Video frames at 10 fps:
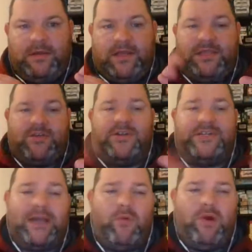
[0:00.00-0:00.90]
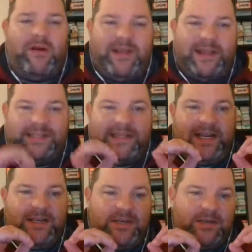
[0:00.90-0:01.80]
This is going to sound weird. It's
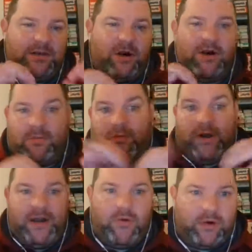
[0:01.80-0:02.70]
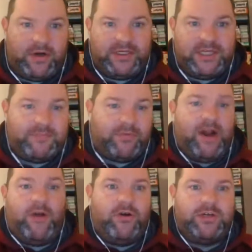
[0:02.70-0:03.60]
a dark, bright orange. It's a
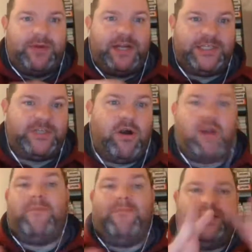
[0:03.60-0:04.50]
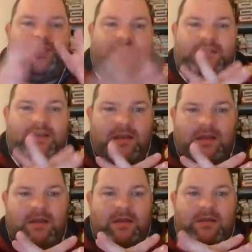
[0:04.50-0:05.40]
bright orange, but it's dark. It meshes
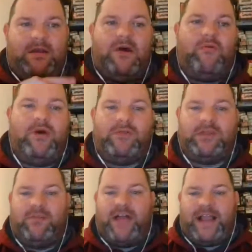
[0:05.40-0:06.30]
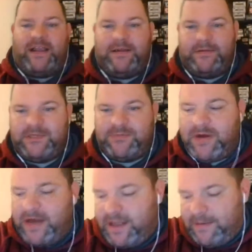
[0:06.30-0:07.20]
well with the black. It's
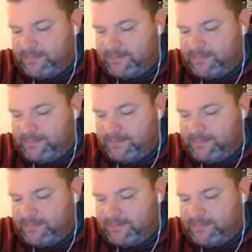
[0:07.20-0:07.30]
pretty neat.